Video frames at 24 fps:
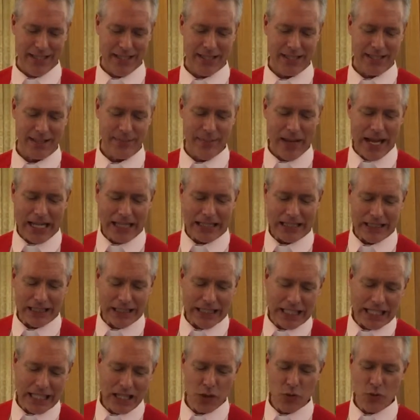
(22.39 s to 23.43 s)

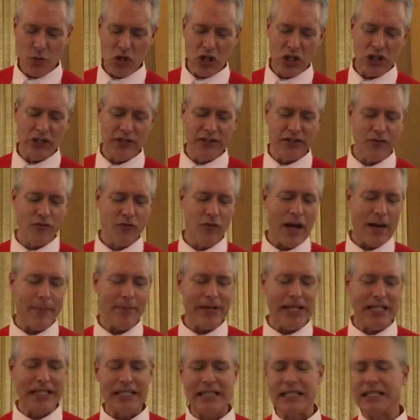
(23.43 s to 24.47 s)
Dismantling the world of
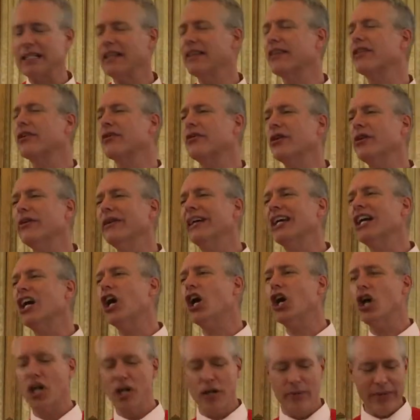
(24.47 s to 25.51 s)
weapons and throwing
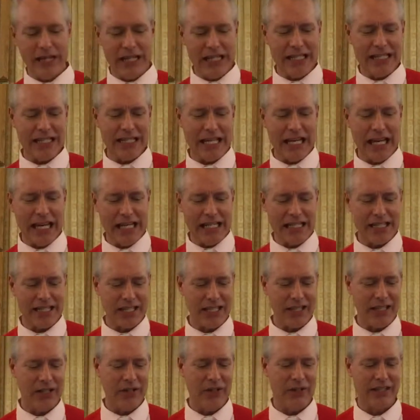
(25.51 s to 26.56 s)
armies
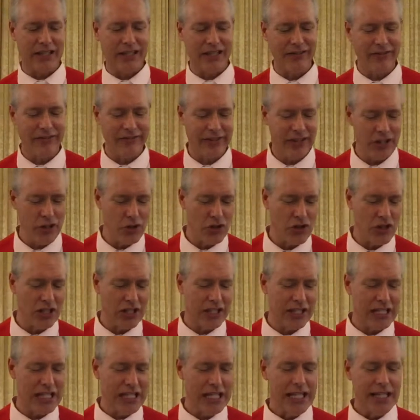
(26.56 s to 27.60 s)
into
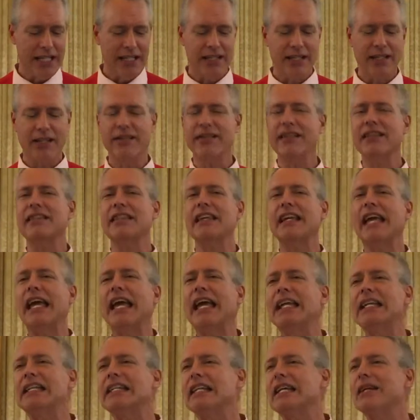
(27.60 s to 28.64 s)
confusion so that they
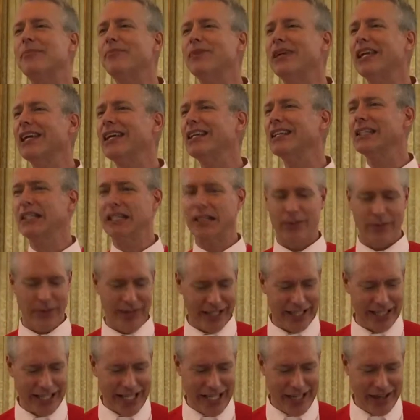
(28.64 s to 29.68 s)
end up killing
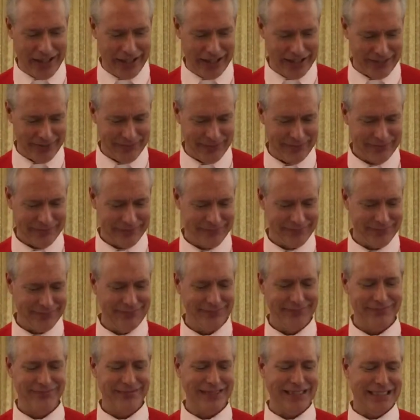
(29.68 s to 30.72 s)
one another.
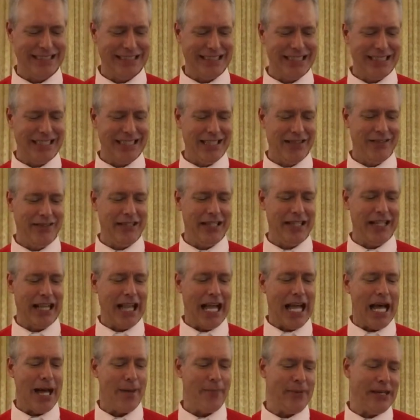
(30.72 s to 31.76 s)
Well,
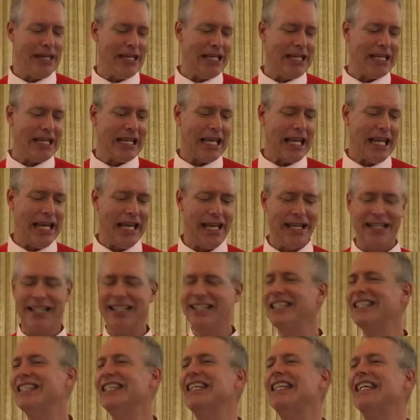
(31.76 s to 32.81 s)
happy
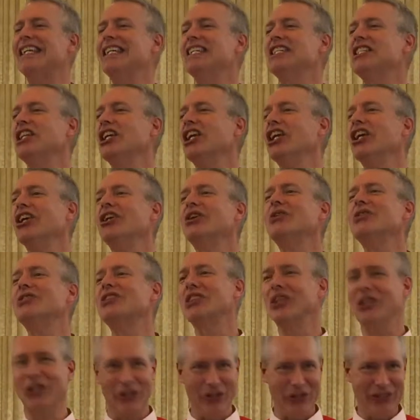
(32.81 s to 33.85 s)
Canada Day to you
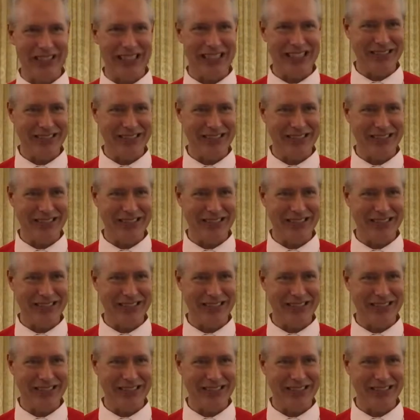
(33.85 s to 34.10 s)
too.